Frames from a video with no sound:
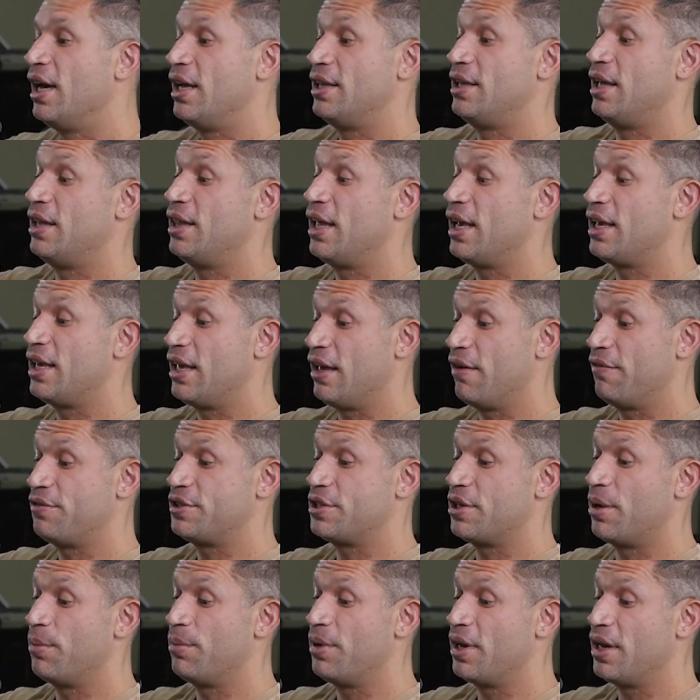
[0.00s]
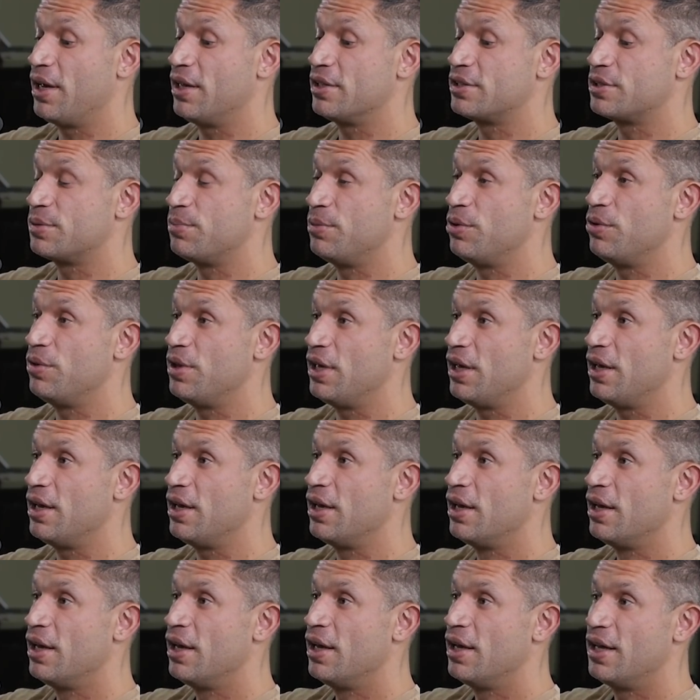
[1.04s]
And then they give somebody a
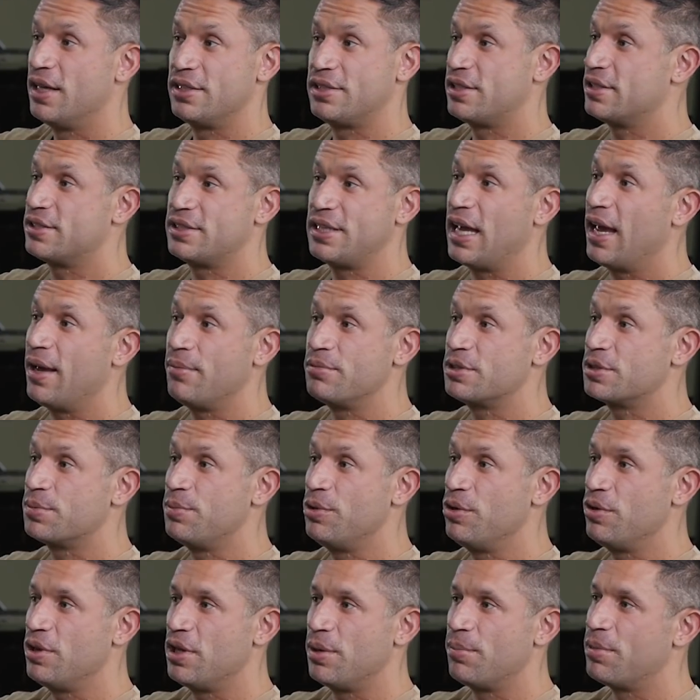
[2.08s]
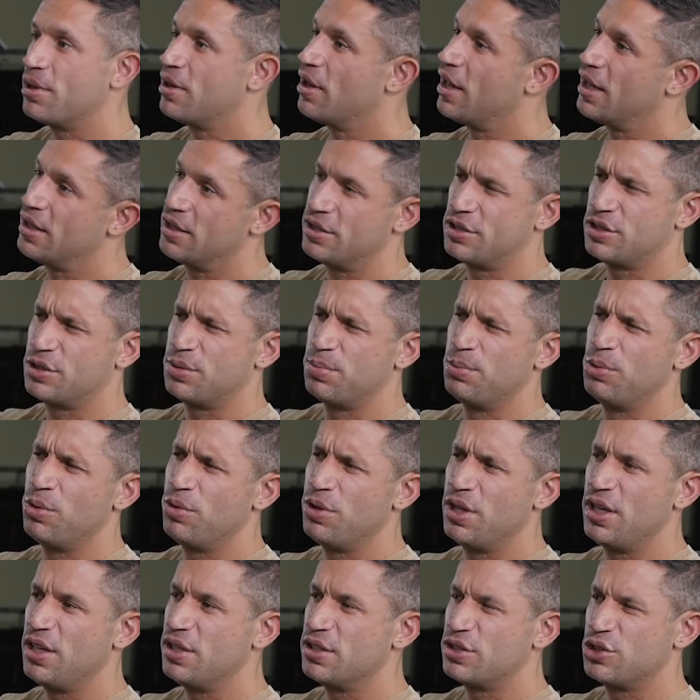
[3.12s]
smoothie. It's the same smoothie, but they're like, this
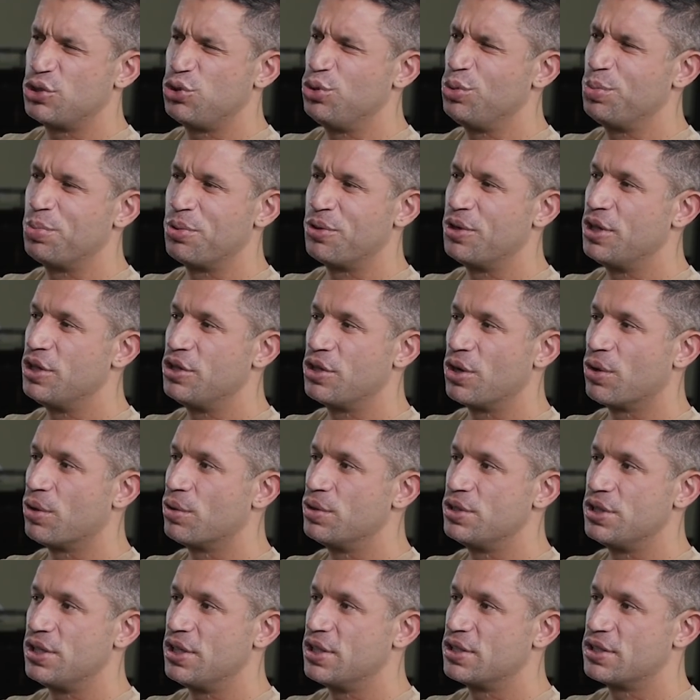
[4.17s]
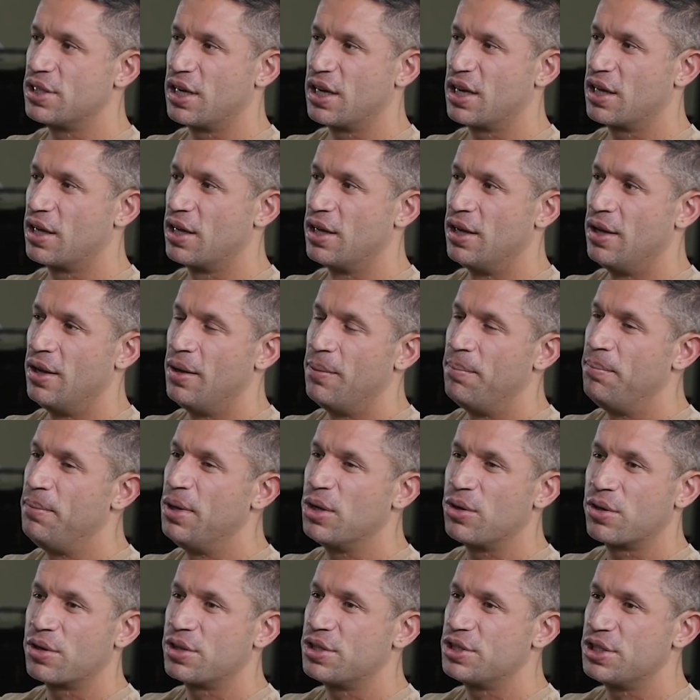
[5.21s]
smoothie is super indulgent. It's like a
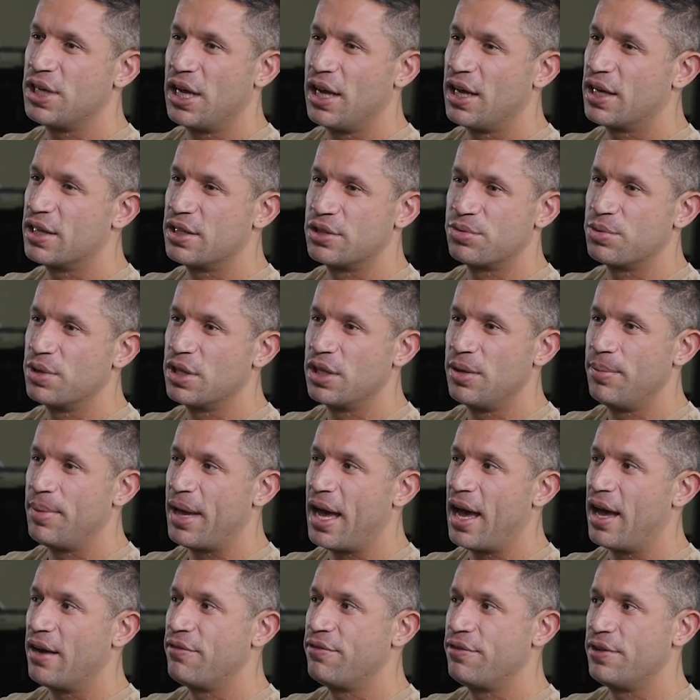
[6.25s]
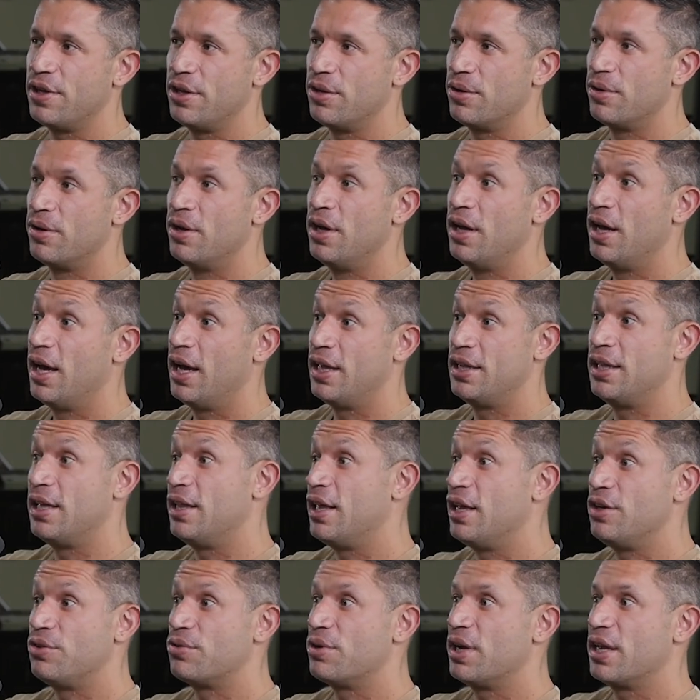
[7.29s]
milkshake that's really bad for you. And
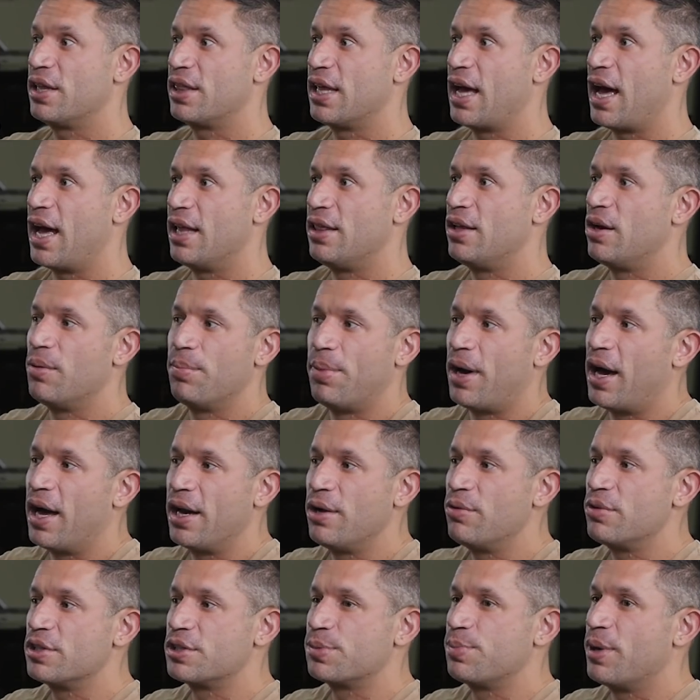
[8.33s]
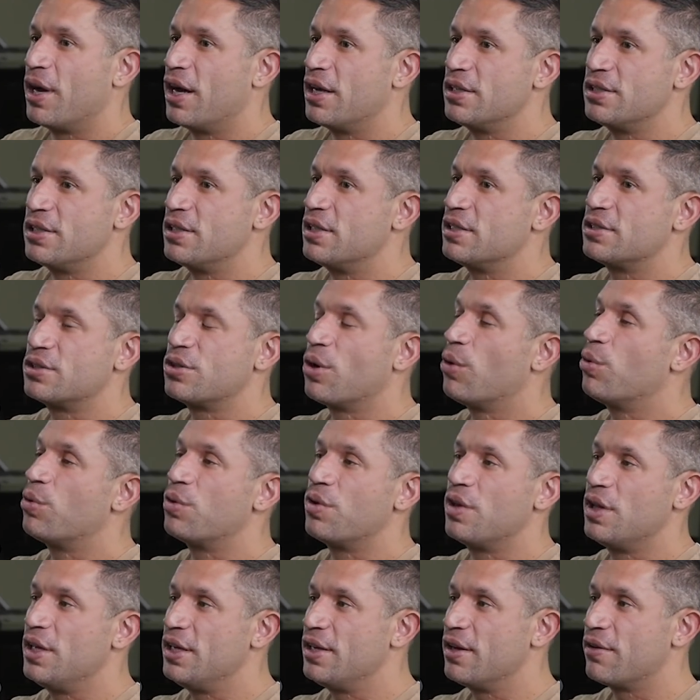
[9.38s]
then they drink that and their body responds in this
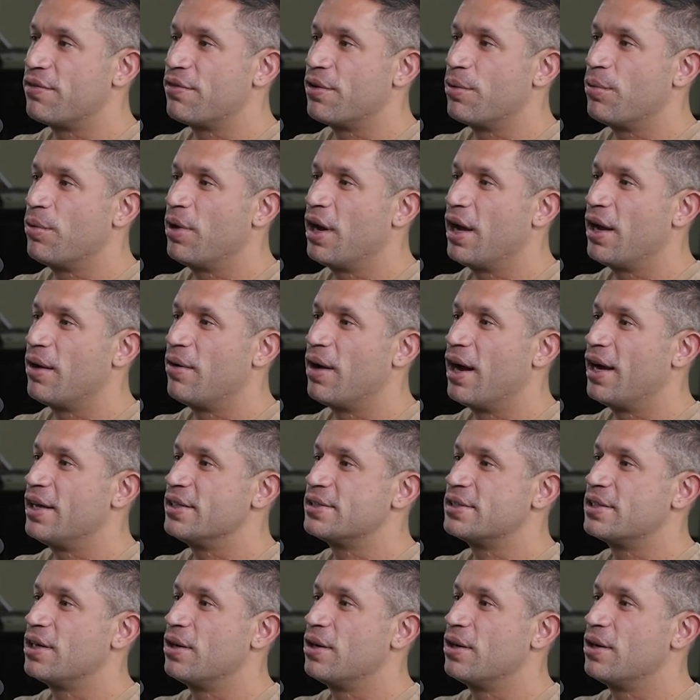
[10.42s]
totally different way, right?